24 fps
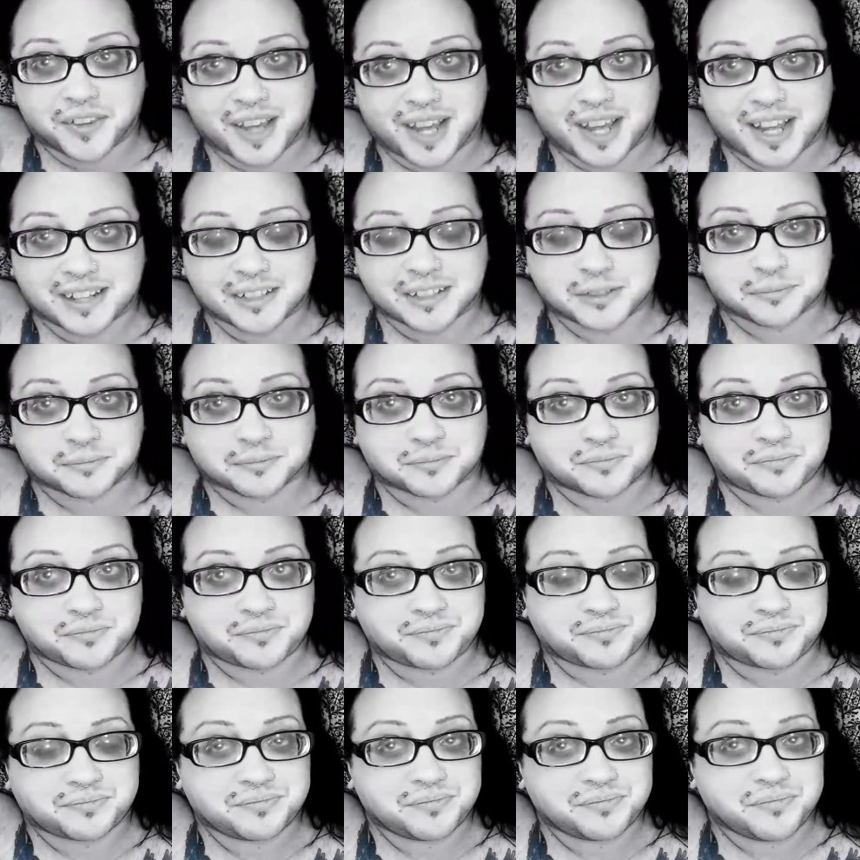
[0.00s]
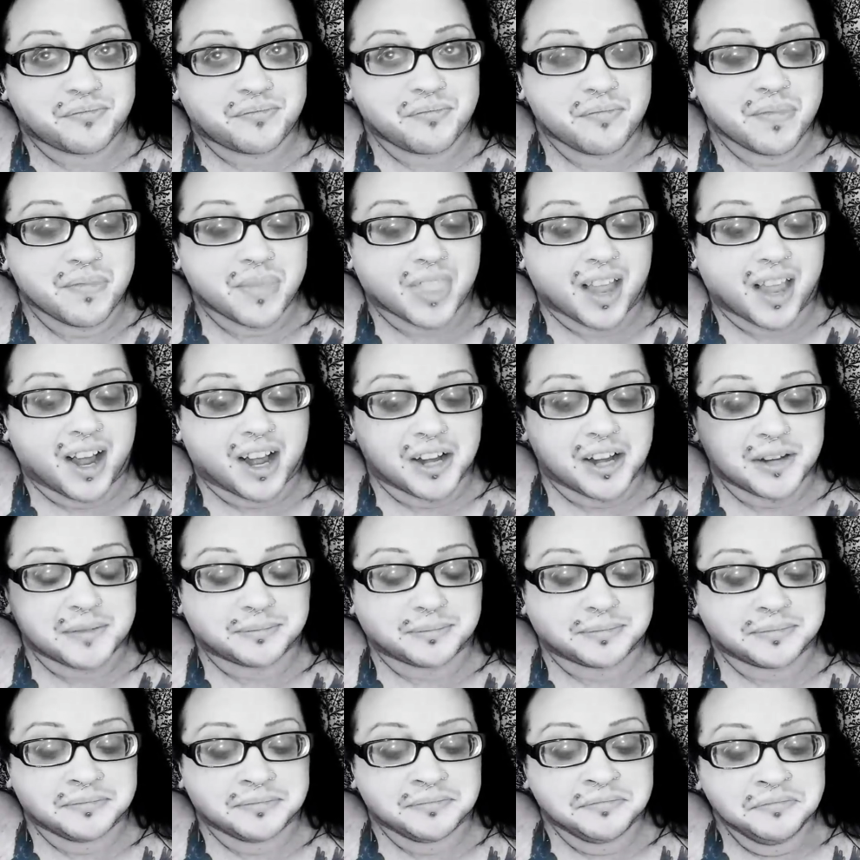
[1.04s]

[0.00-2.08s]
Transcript: that. Um,